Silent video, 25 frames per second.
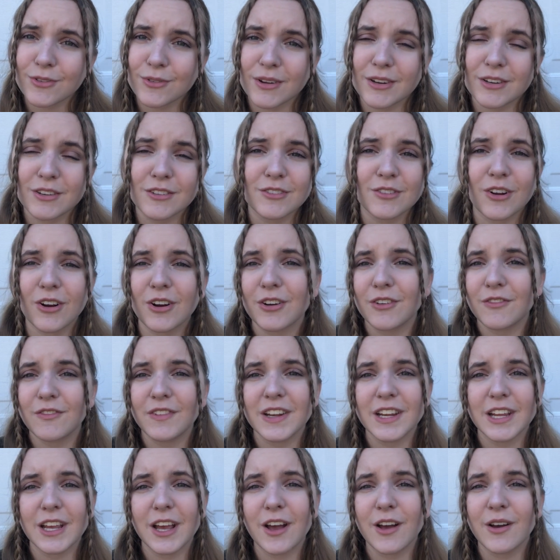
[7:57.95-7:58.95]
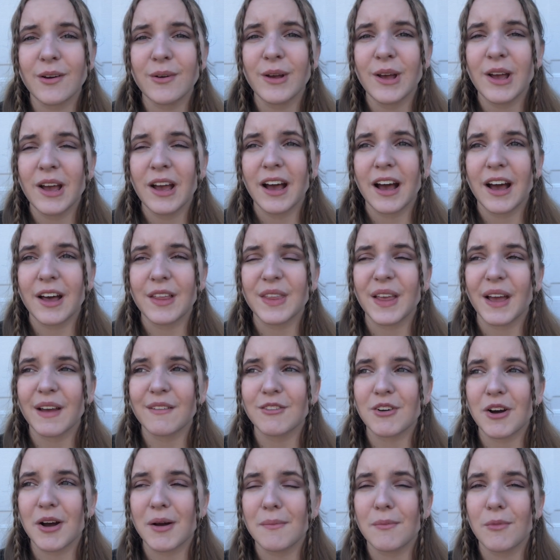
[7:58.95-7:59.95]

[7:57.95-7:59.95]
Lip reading: So I just started a video, and then I've gotten